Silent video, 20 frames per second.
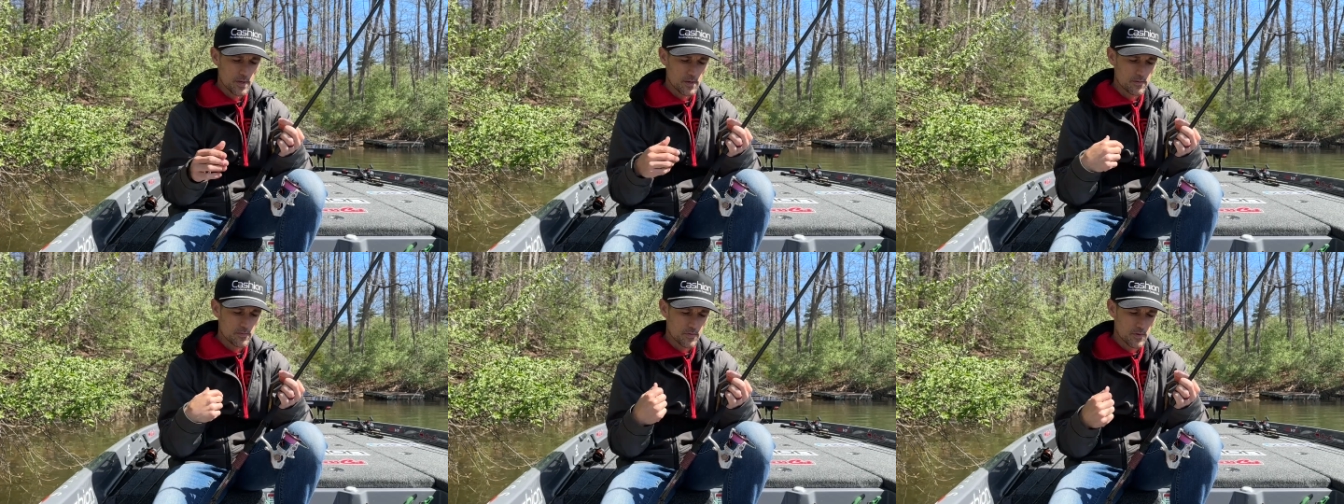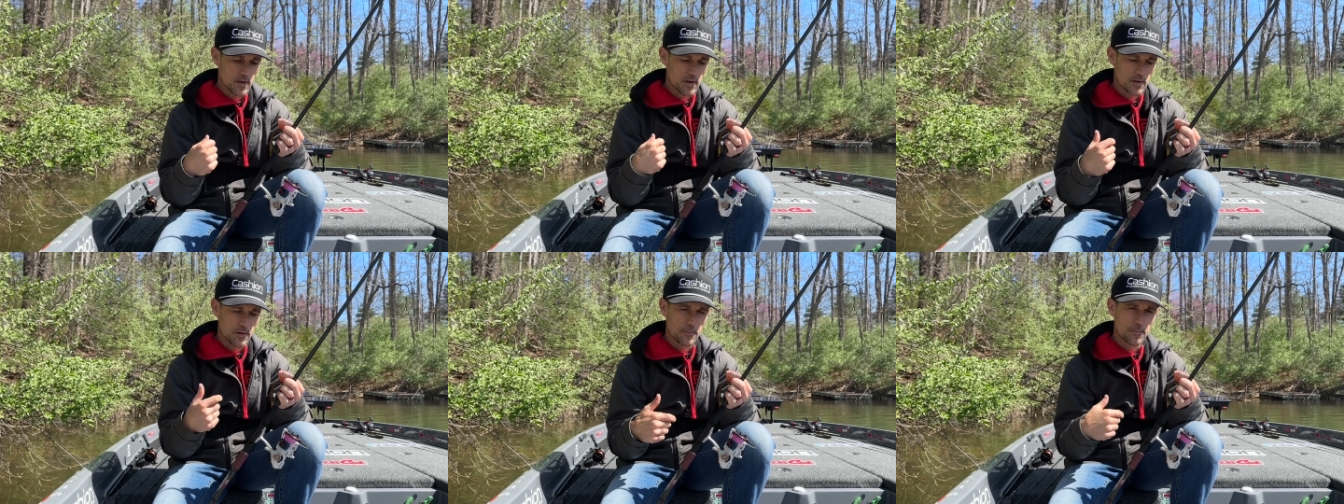of
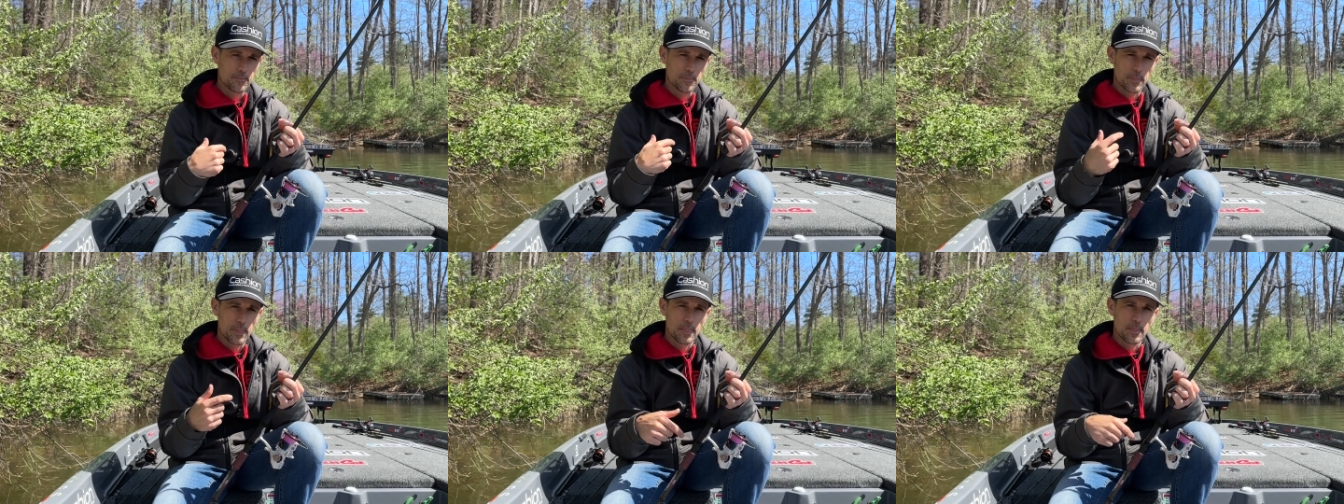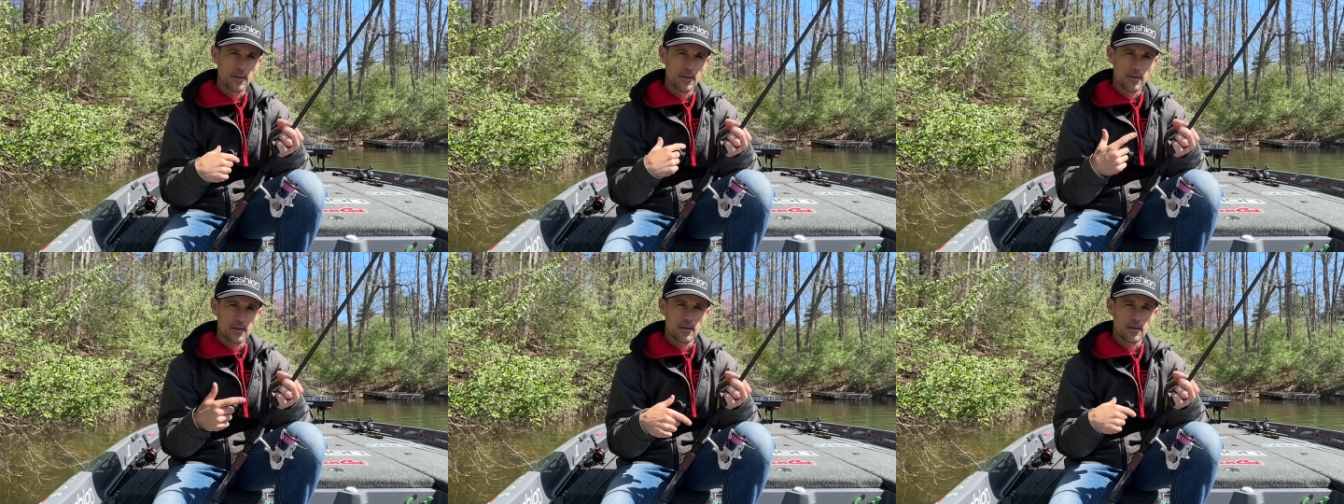
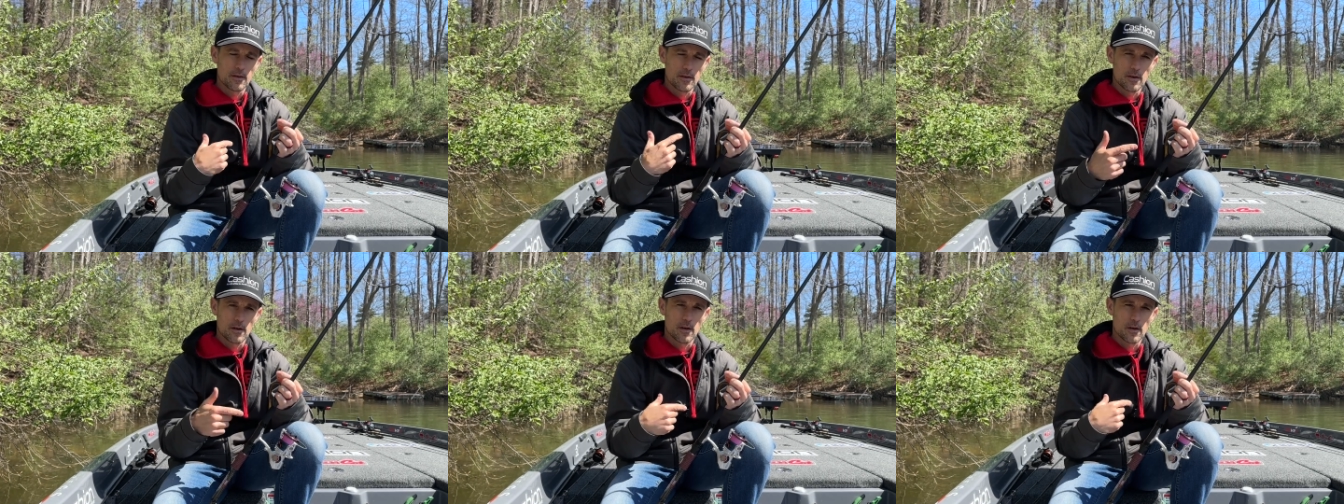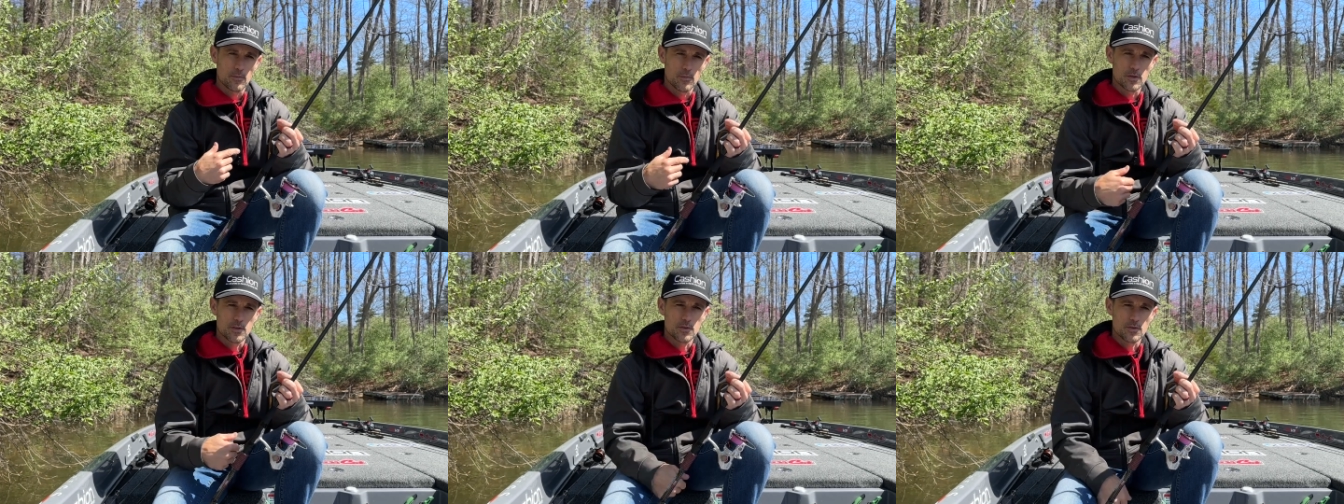
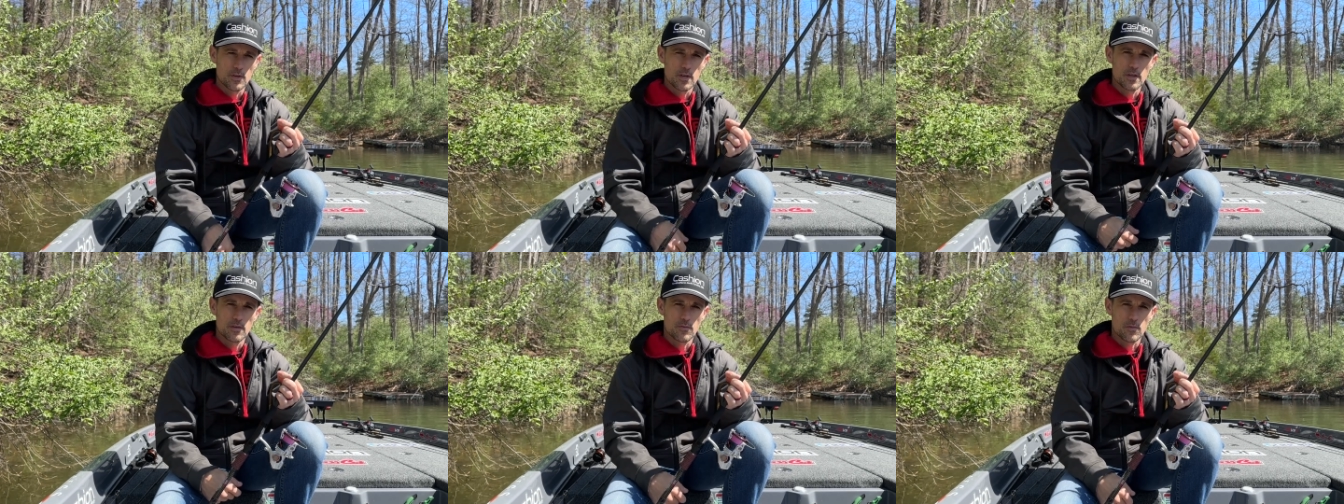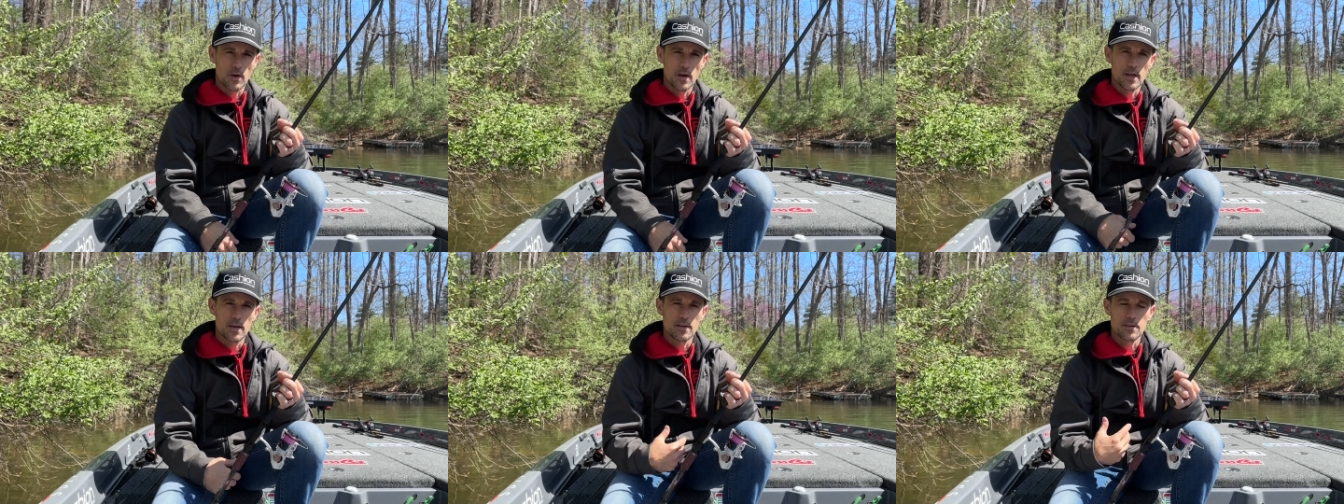retrieve
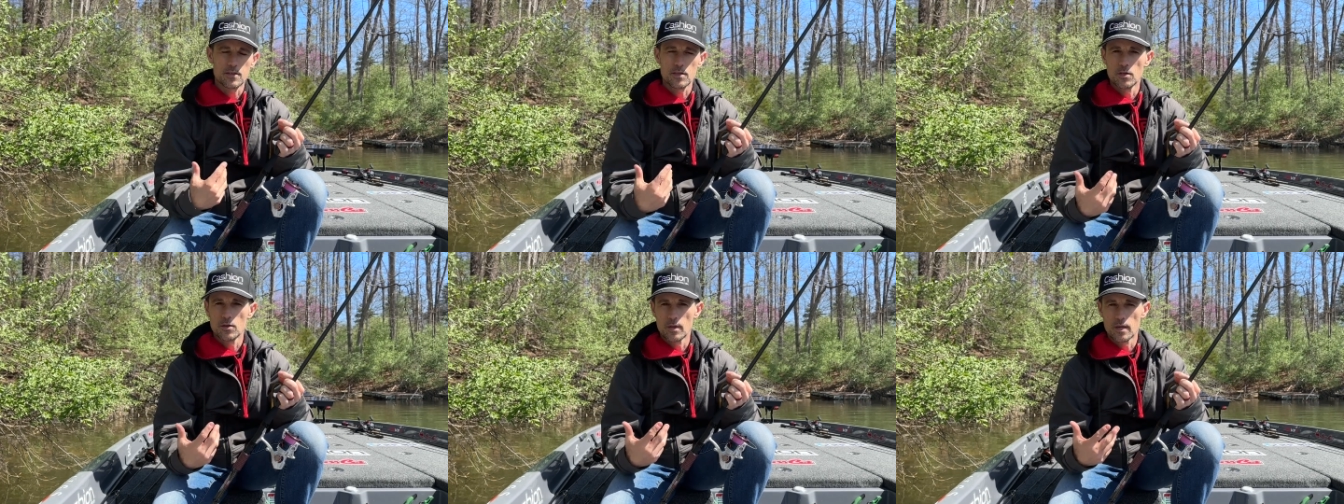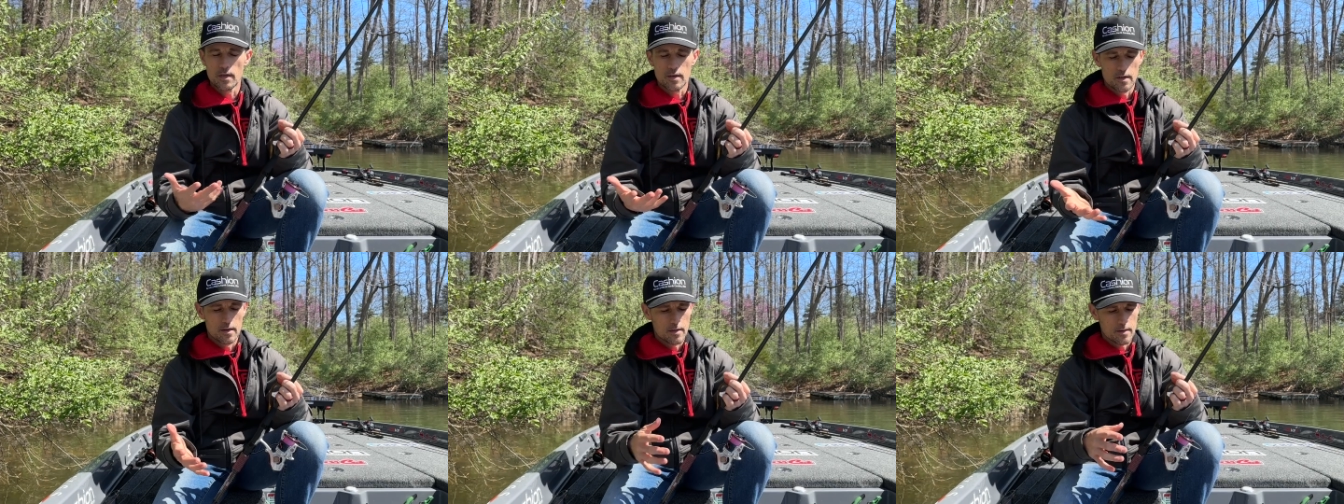rate to
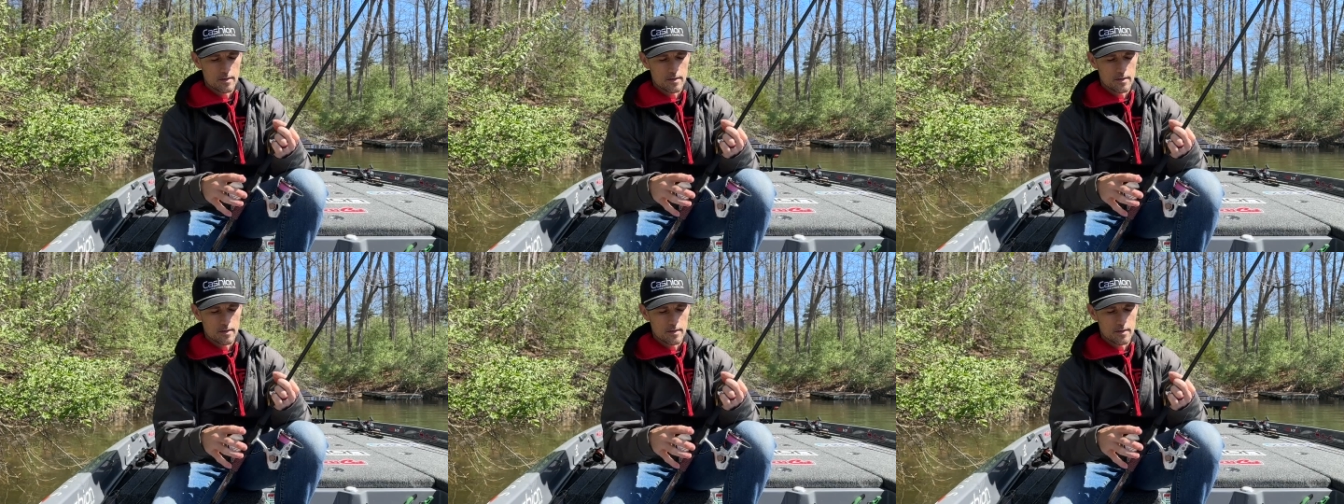it.